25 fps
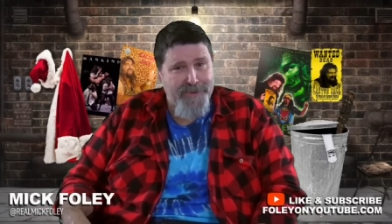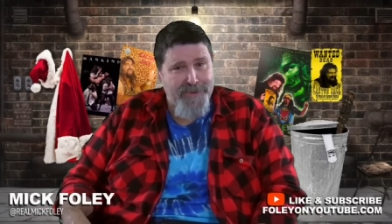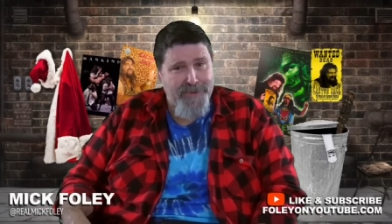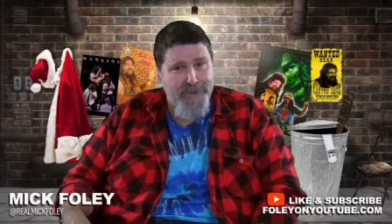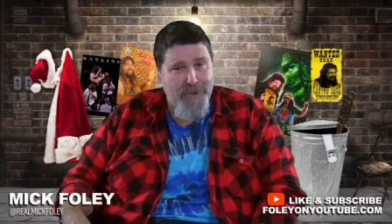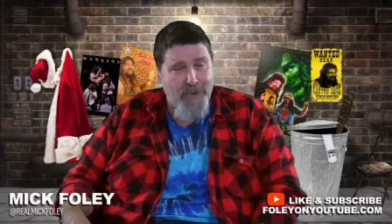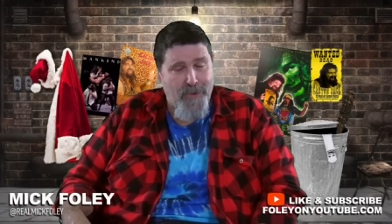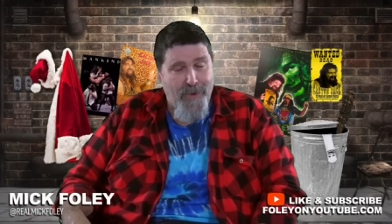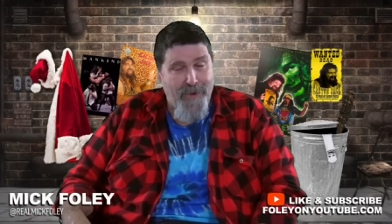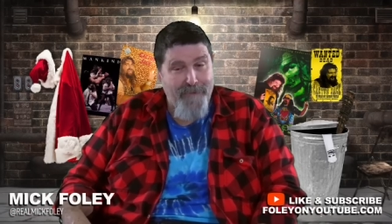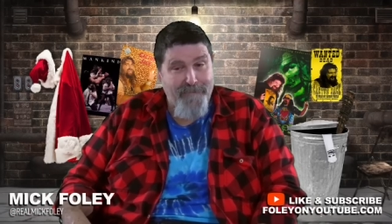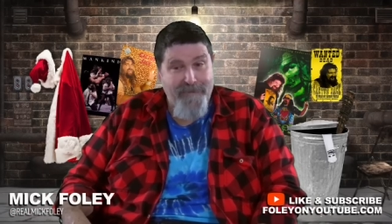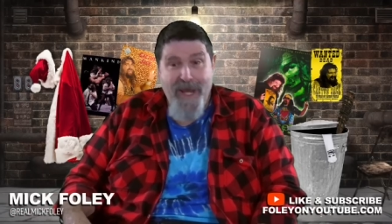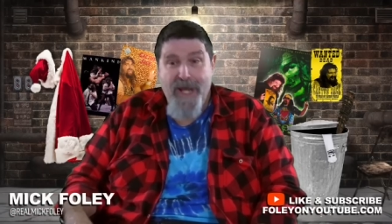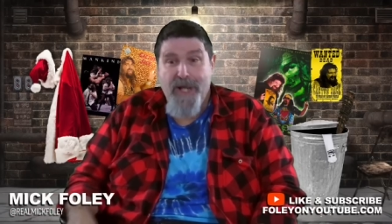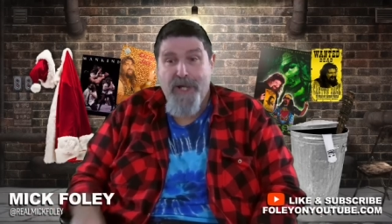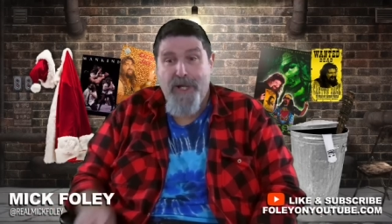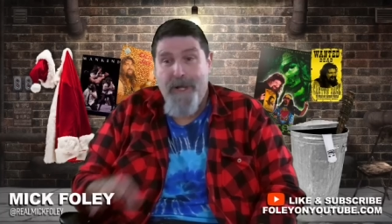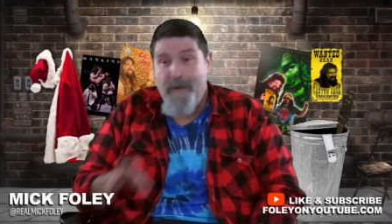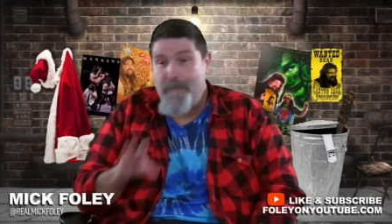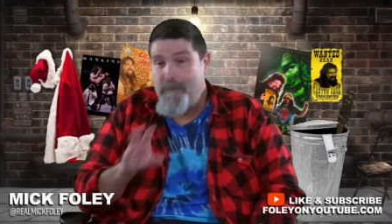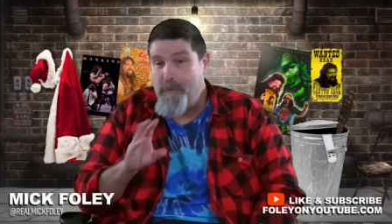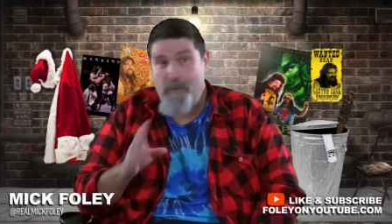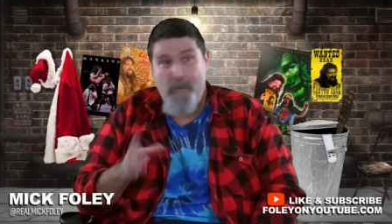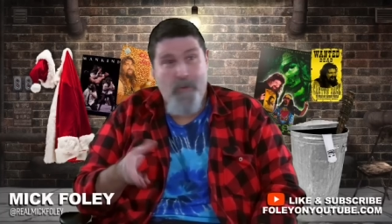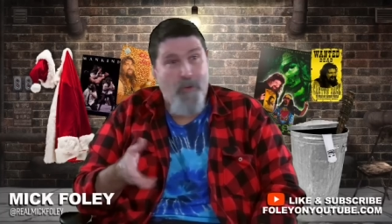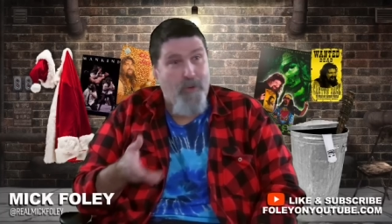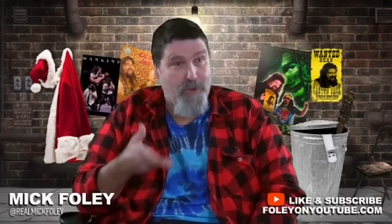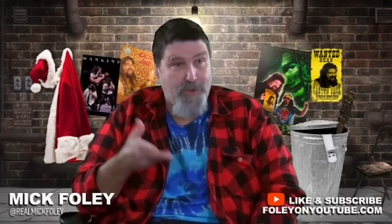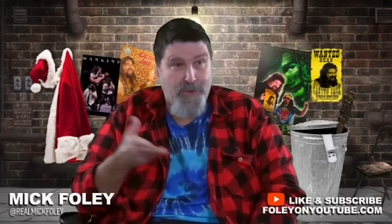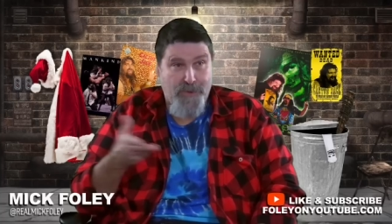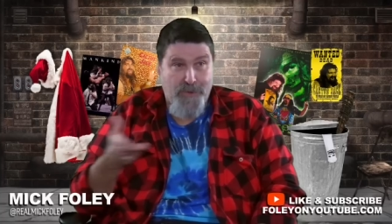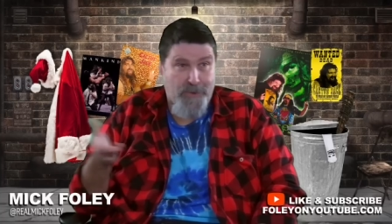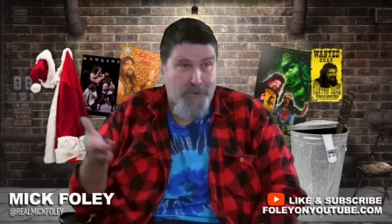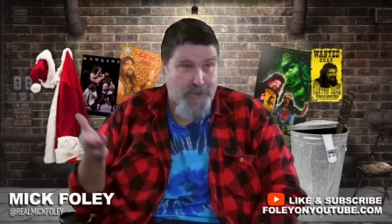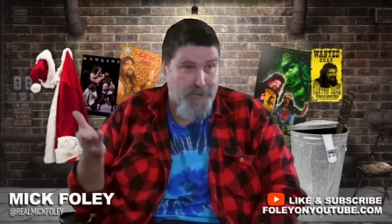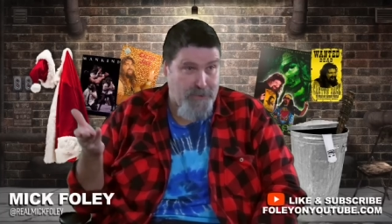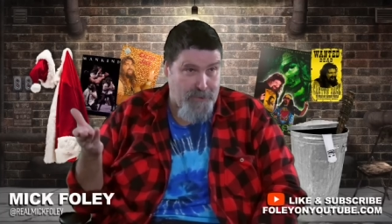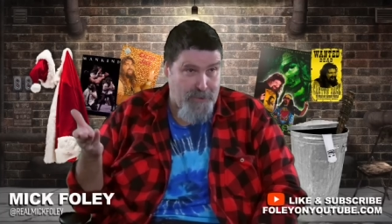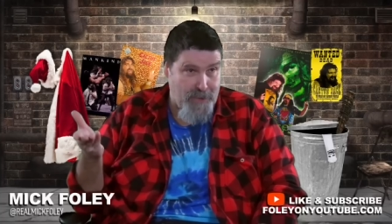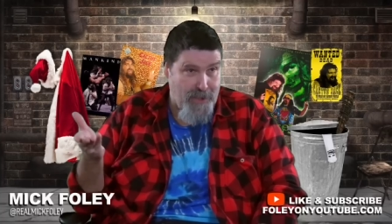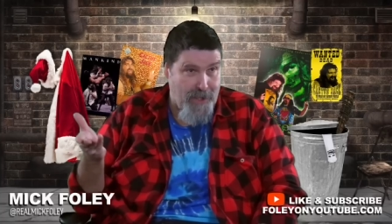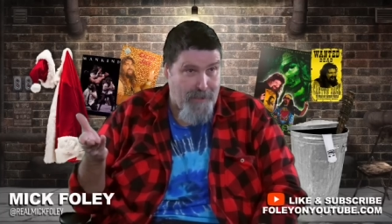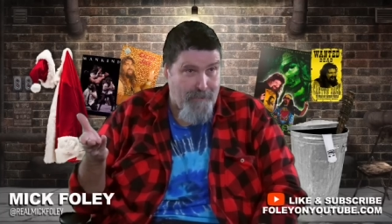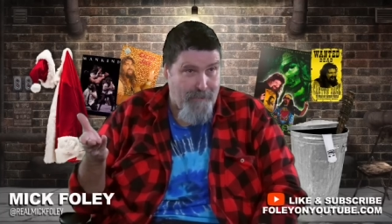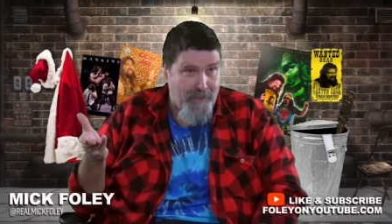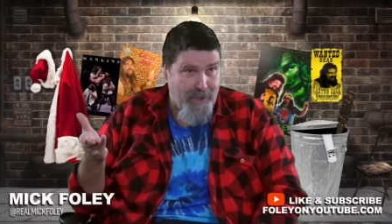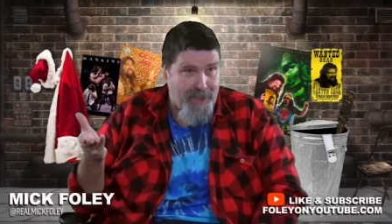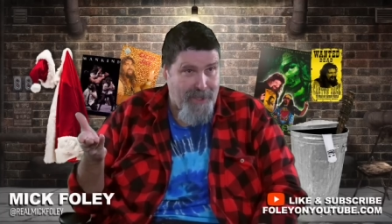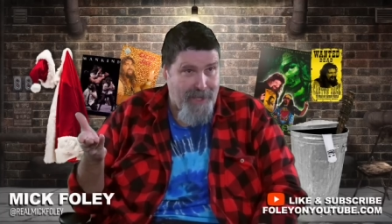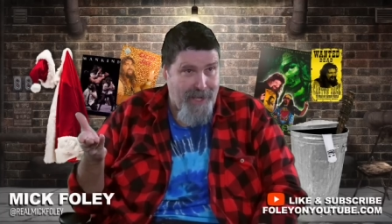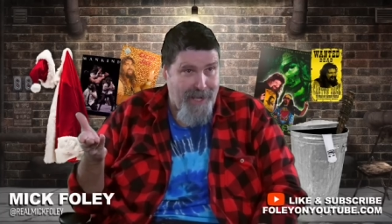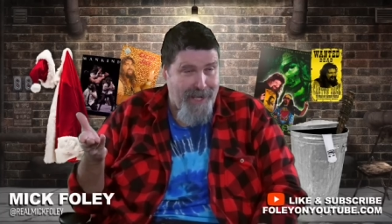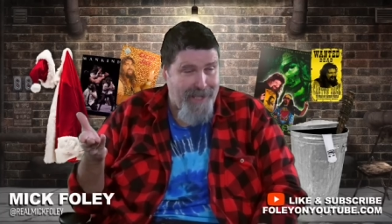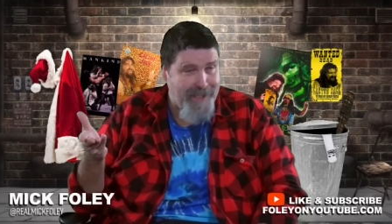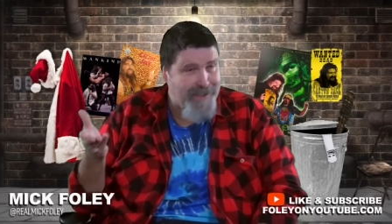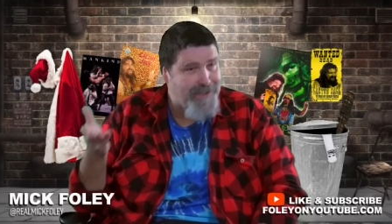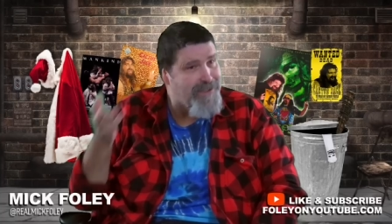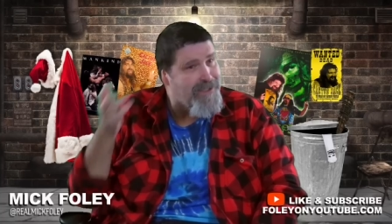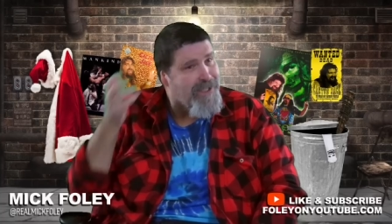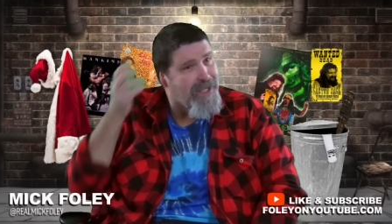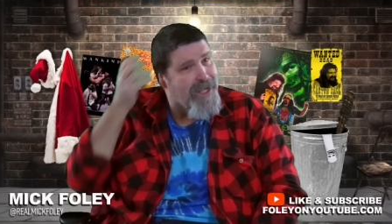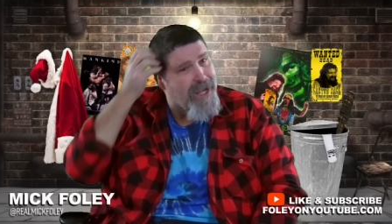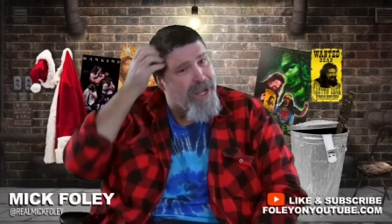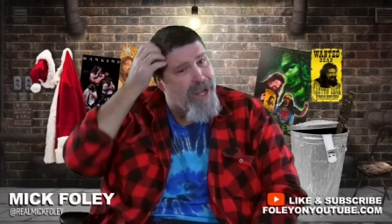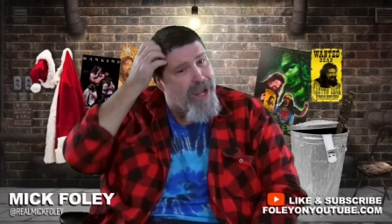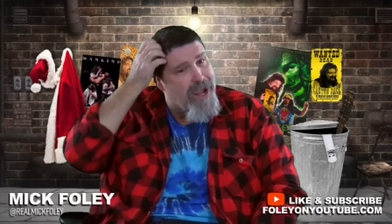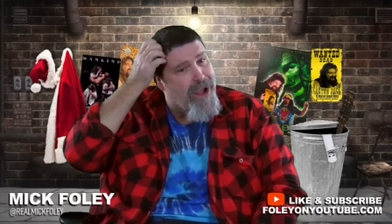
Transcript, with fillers: So I've got a couple more as long as we're talking about cons. Sure.